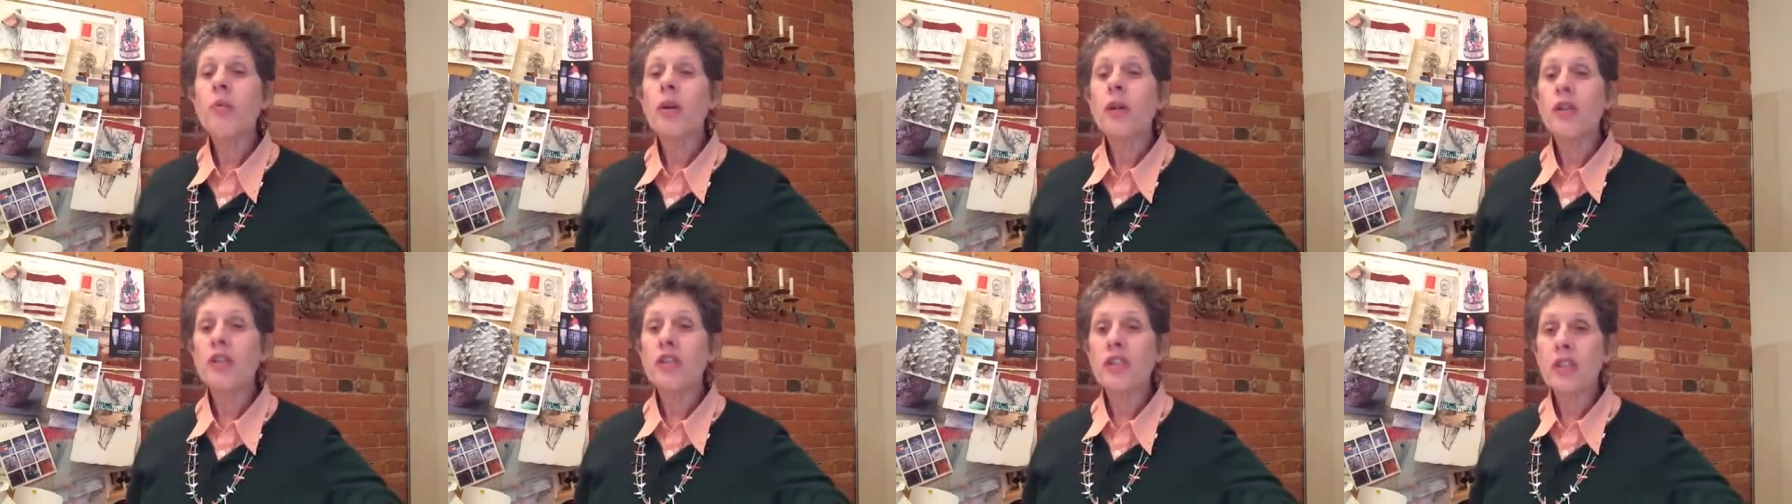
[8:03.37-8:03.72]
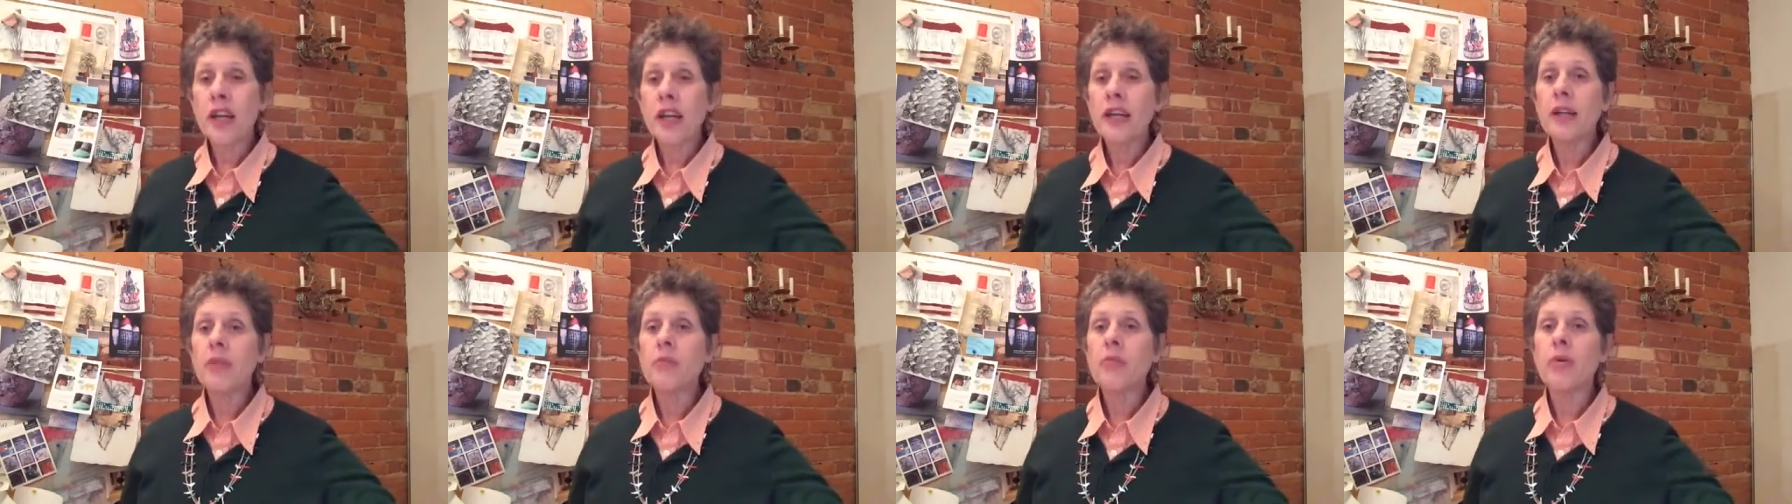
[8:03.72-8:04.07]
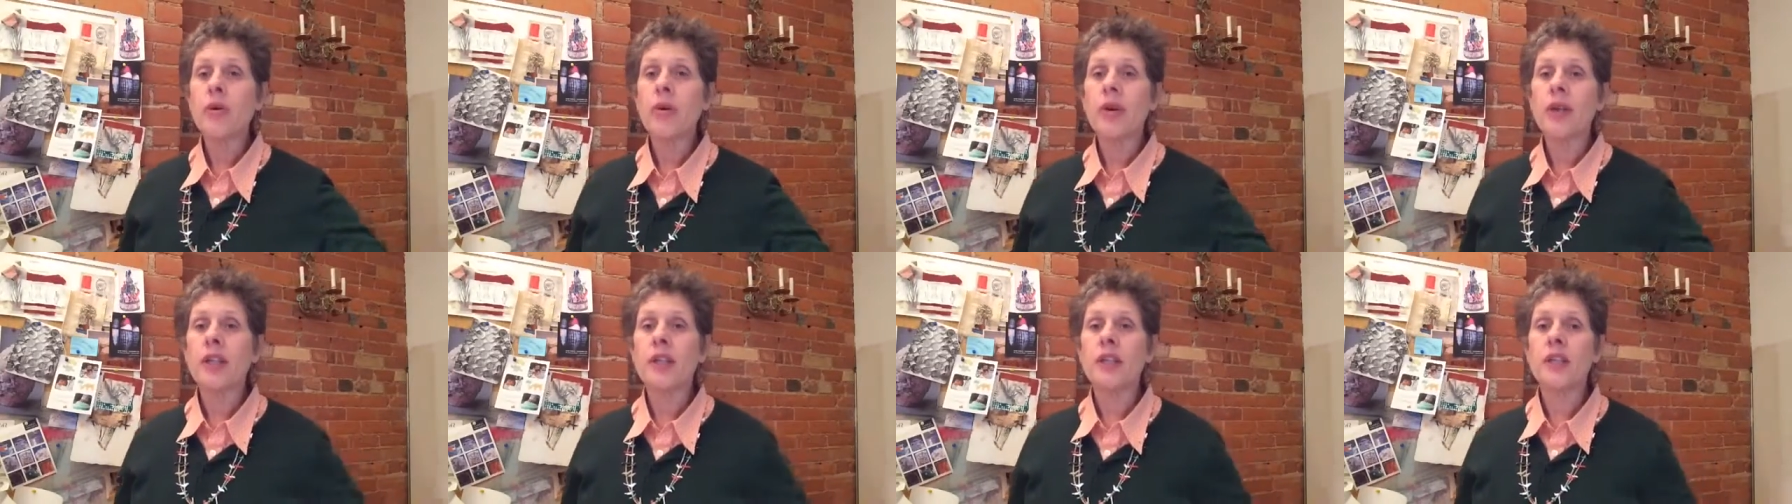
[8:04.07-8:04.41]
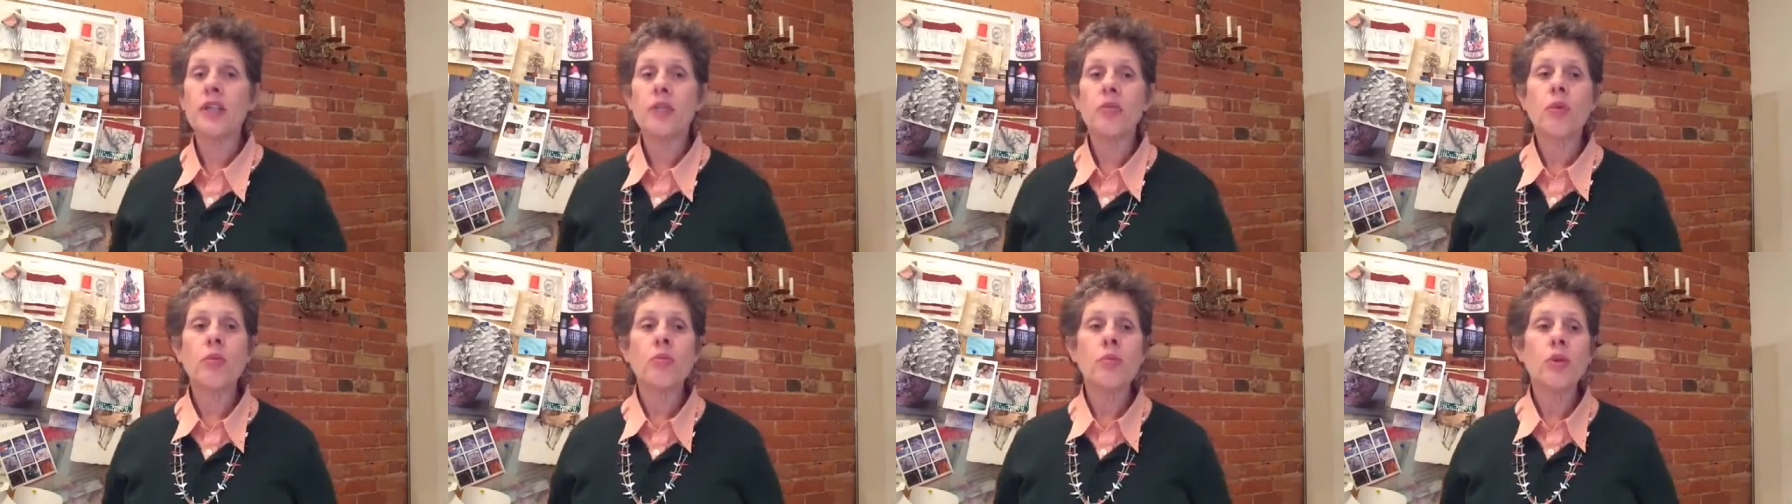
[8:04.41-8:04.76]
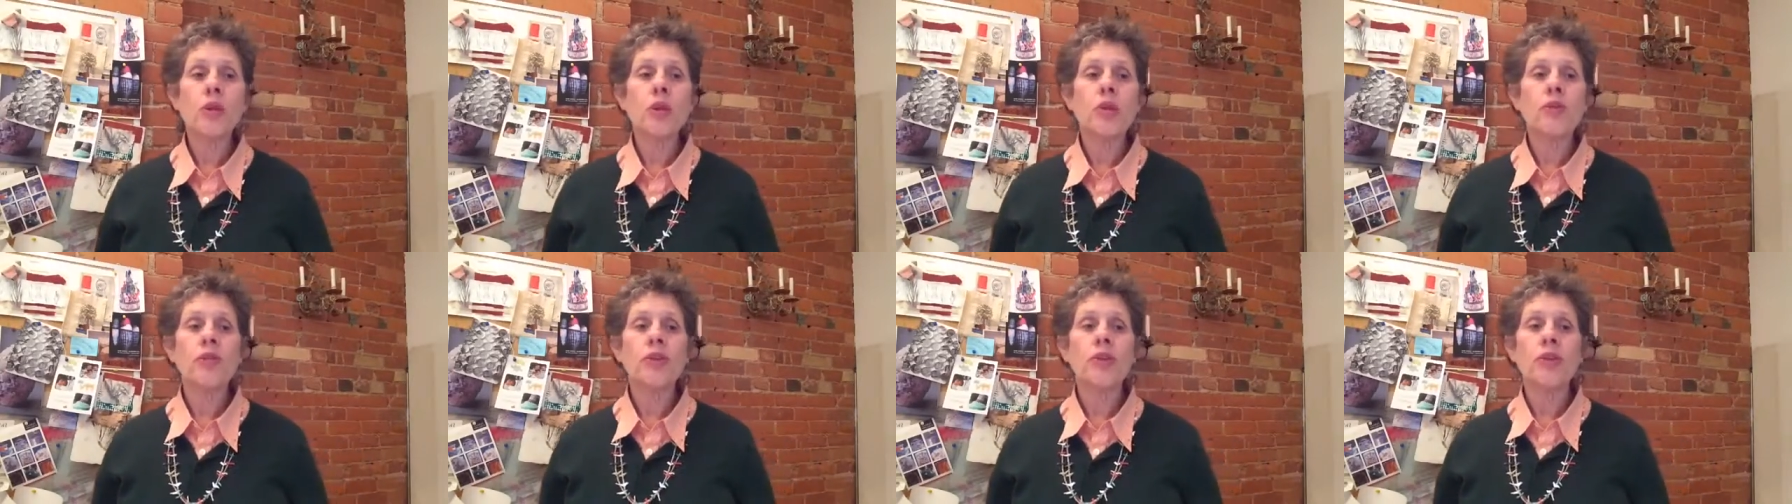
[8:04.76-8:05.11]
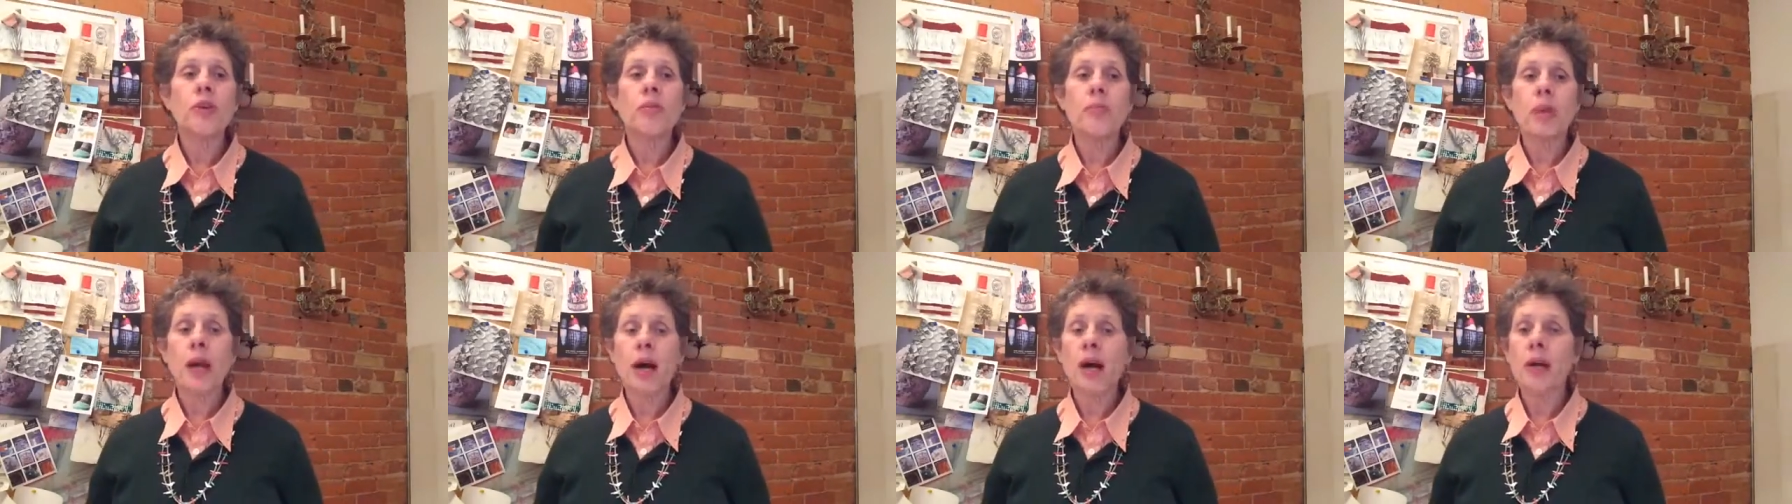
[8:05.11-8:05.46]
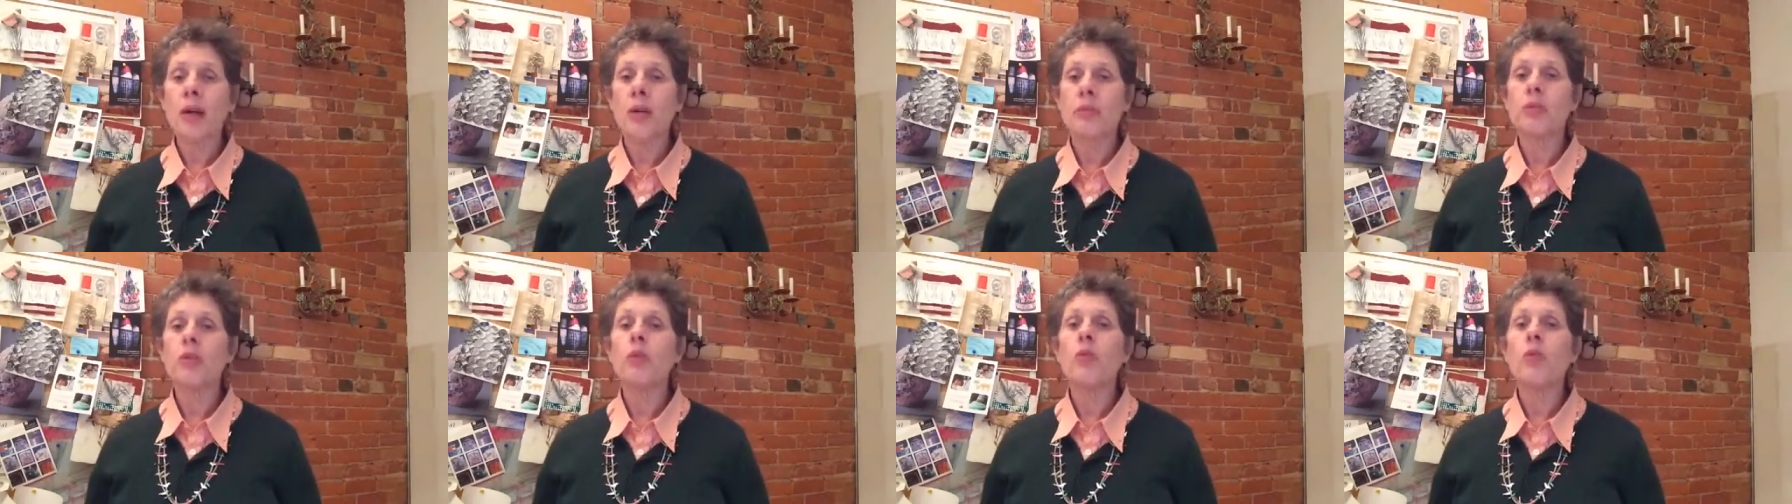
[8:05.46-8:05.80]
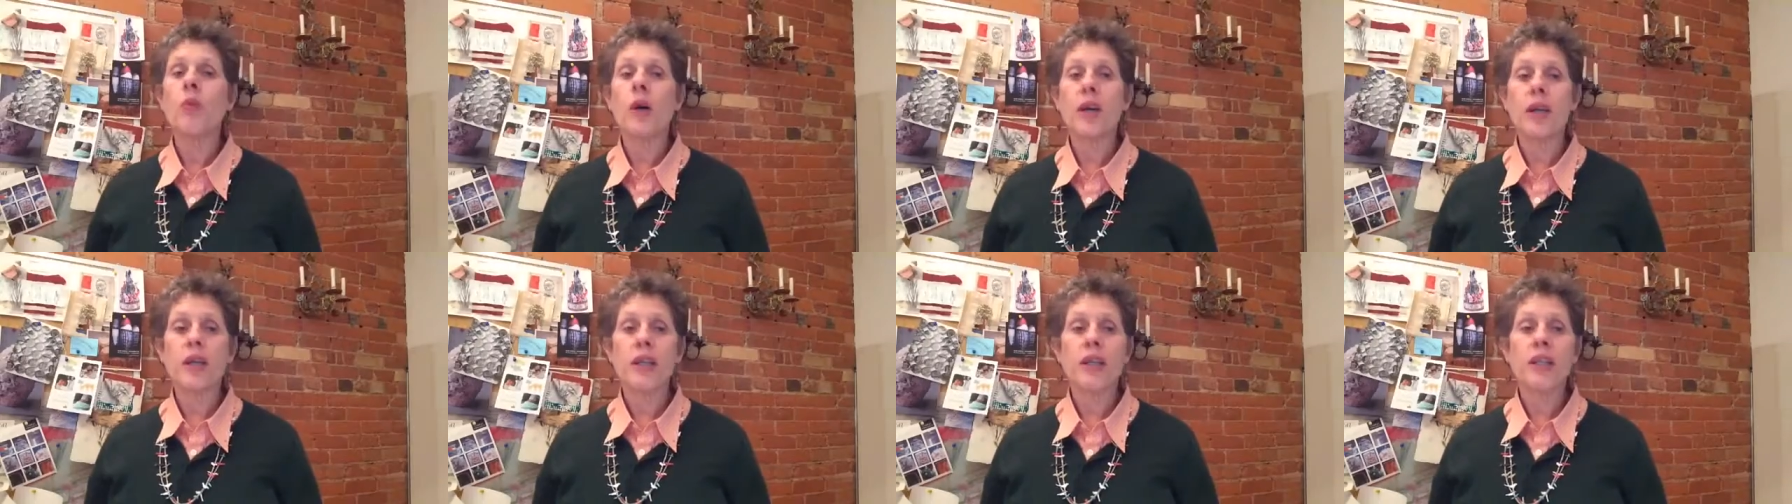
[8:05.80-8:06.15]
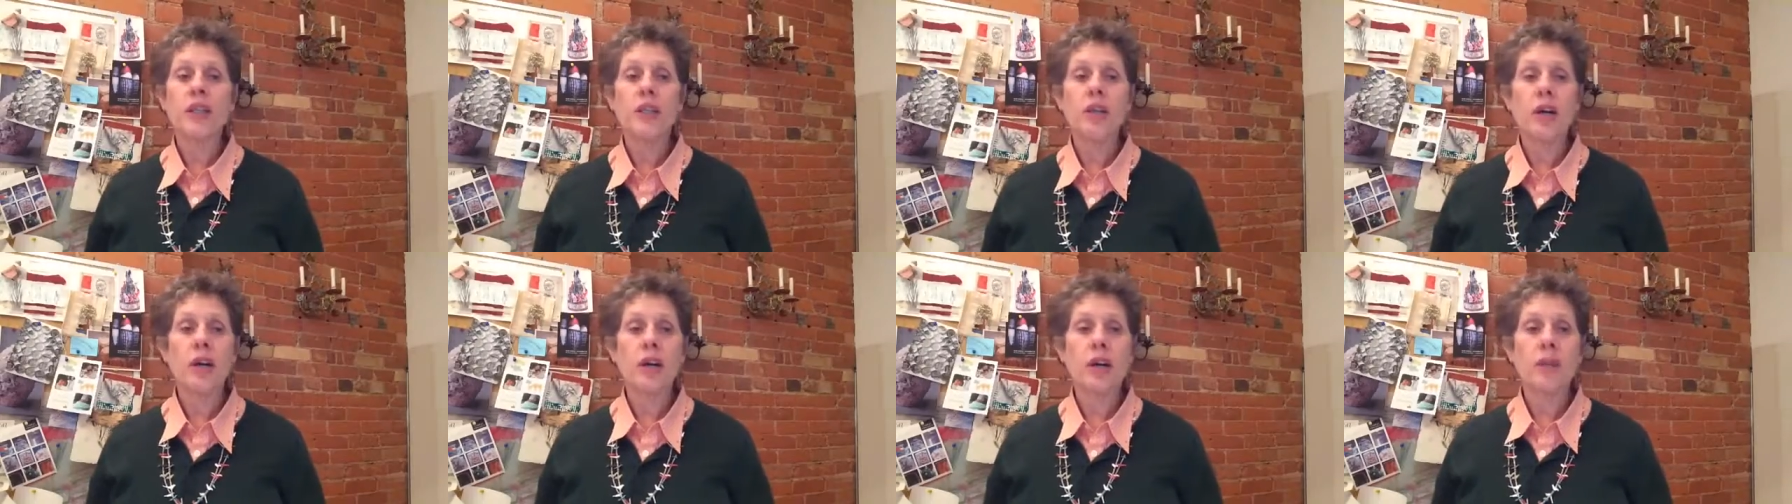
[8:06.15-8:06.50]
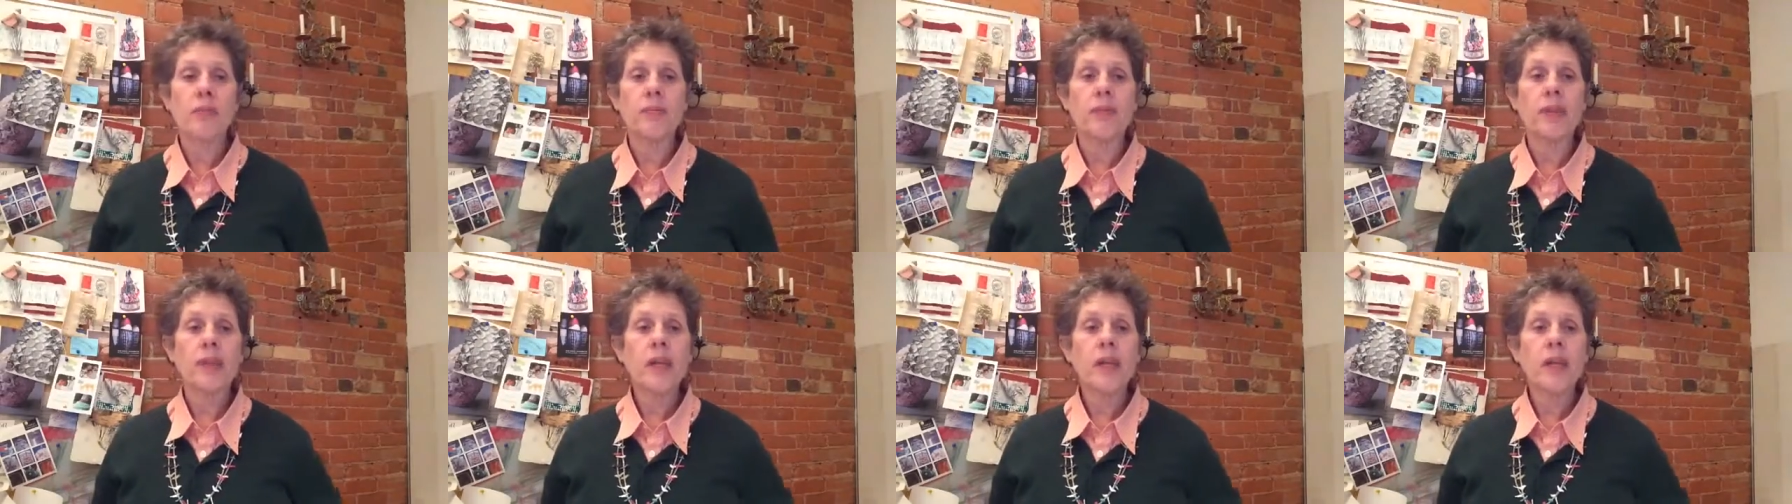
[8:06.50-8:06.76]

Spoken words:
second point is remove your amalgams one at a time.